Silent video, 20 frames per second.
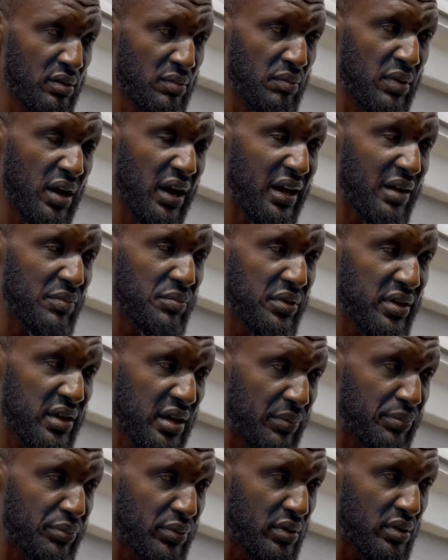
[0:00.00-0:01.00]
Make I be
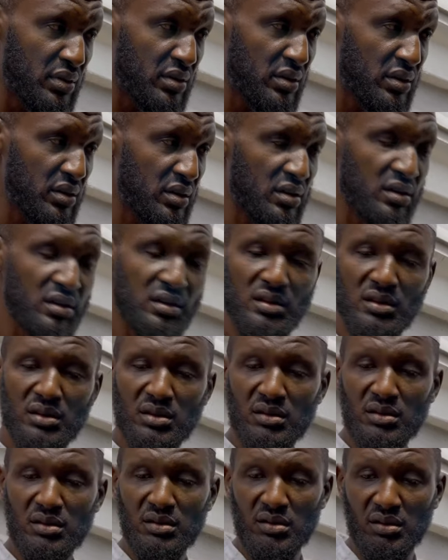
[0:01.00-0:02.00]
careful.
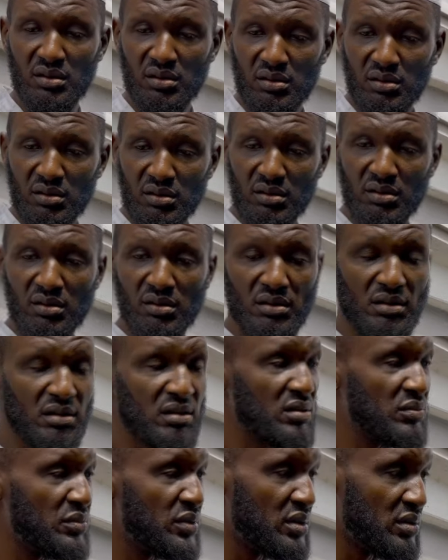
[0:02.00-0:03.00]
See,
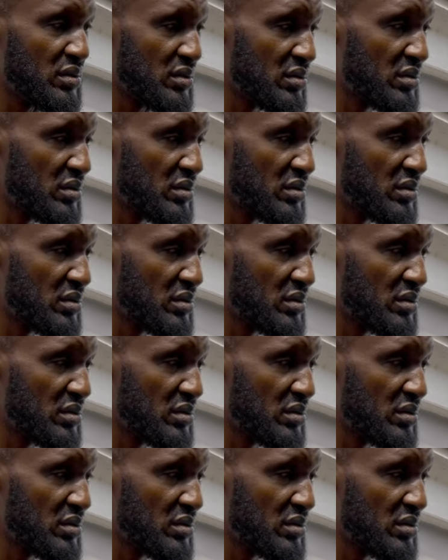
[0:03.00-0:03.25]
this man.